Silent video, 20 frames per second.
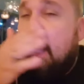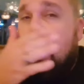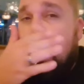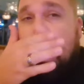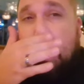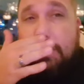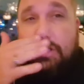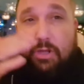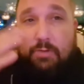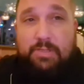
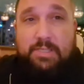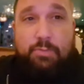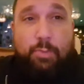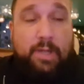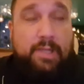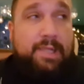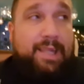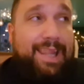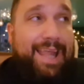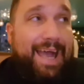Lounge obviously is one
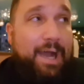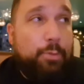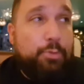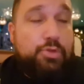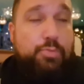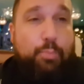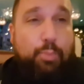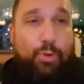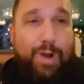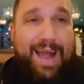of the lounge
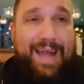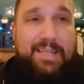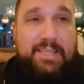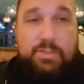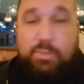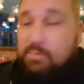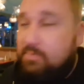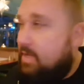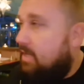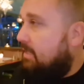brands.
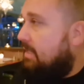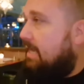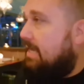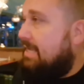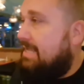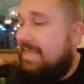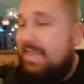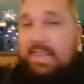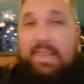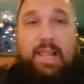We've done
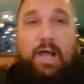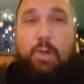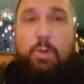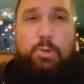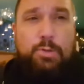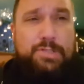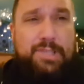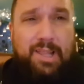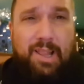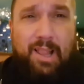
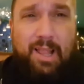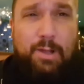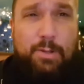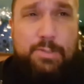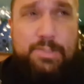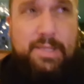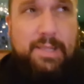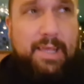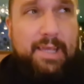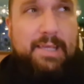loads and loads
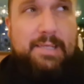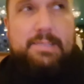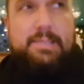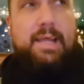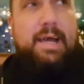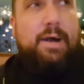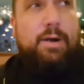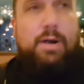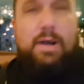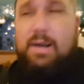of these
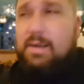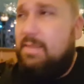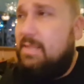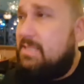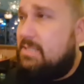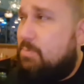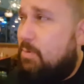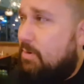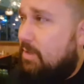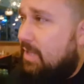now. Uh, I think
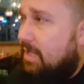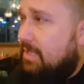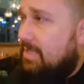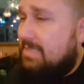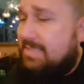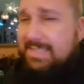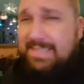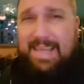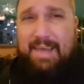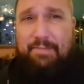it's probably like the
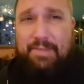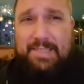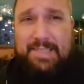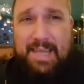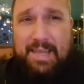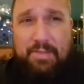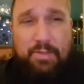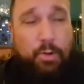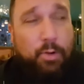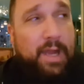
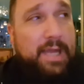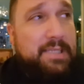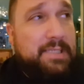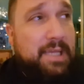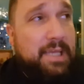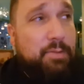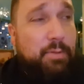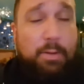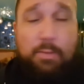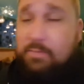17th or
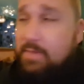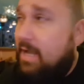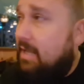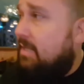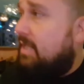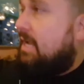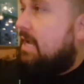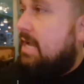18th one we've done.